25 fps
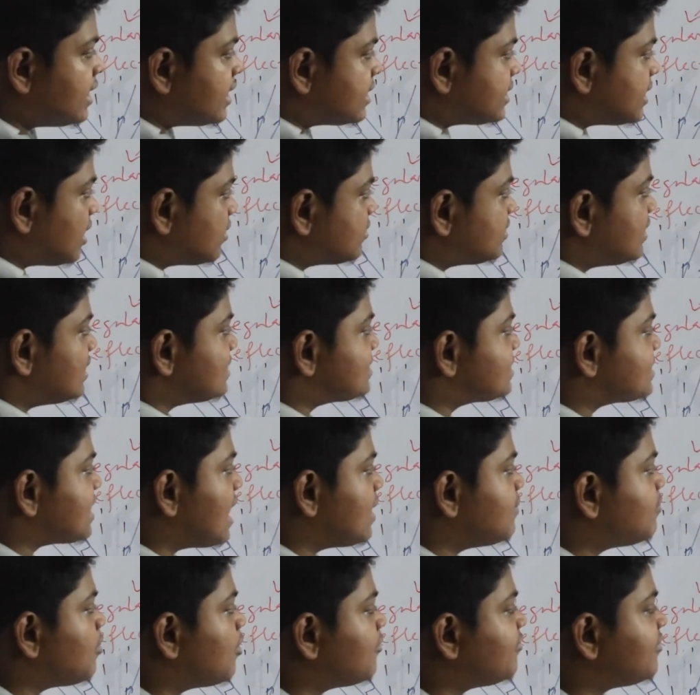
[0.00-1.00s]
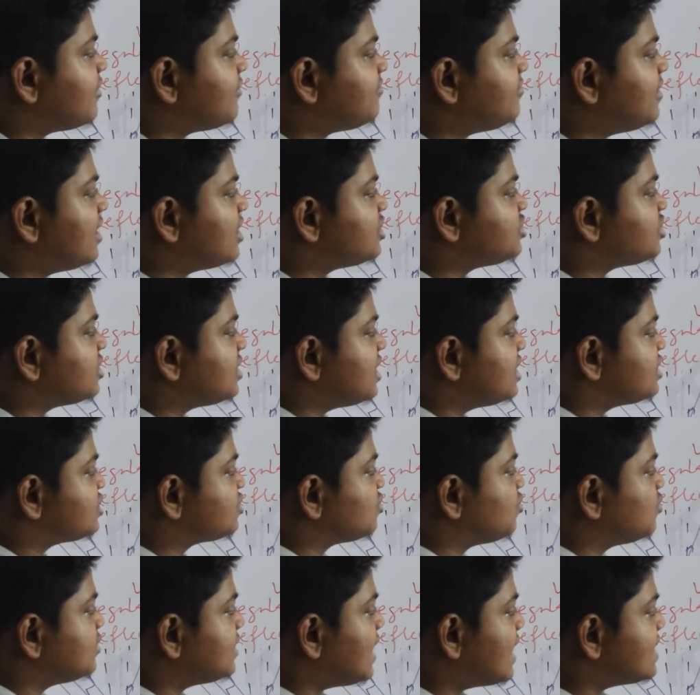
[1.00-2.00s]
Now this type of reflection is
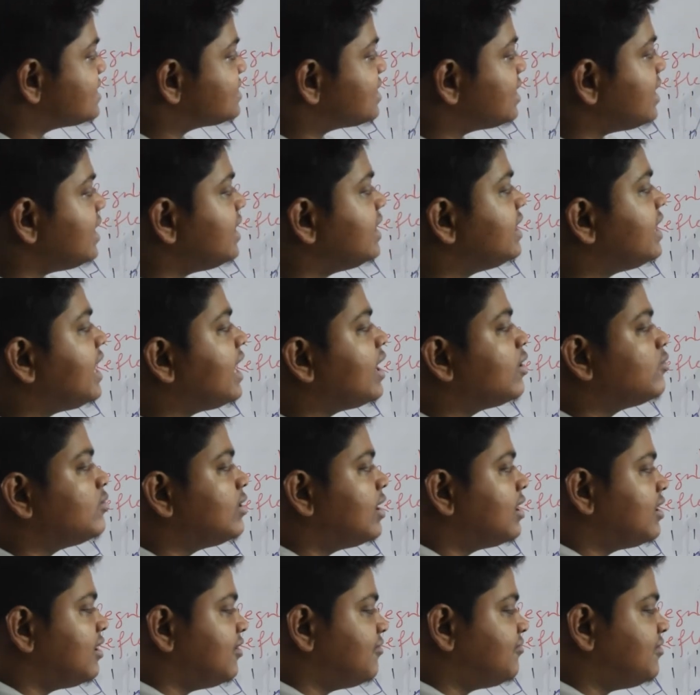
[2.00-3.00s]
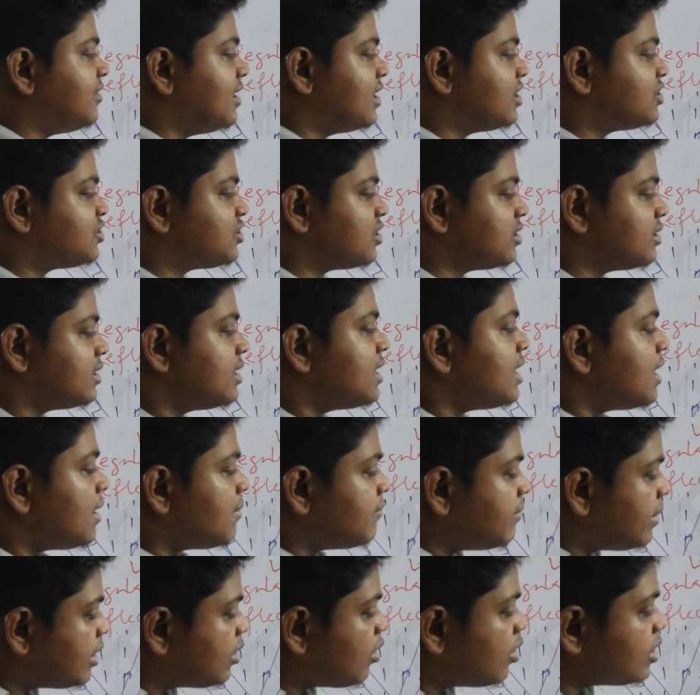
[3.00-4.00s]
known as an irregular reflection,
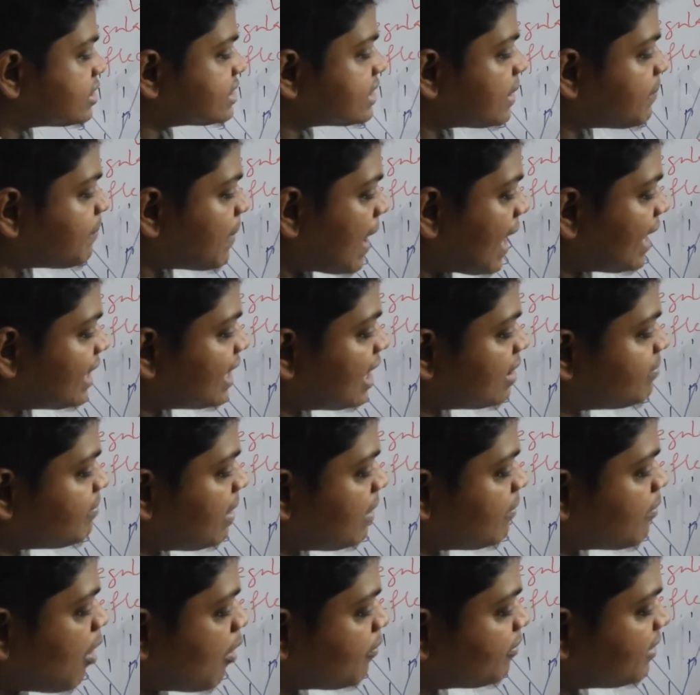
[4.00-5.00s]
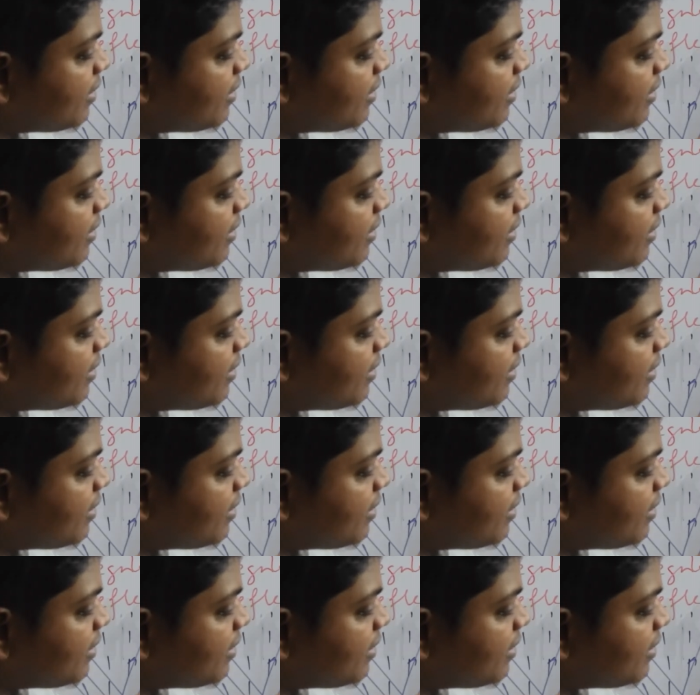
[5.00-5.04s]
because the parallel beam of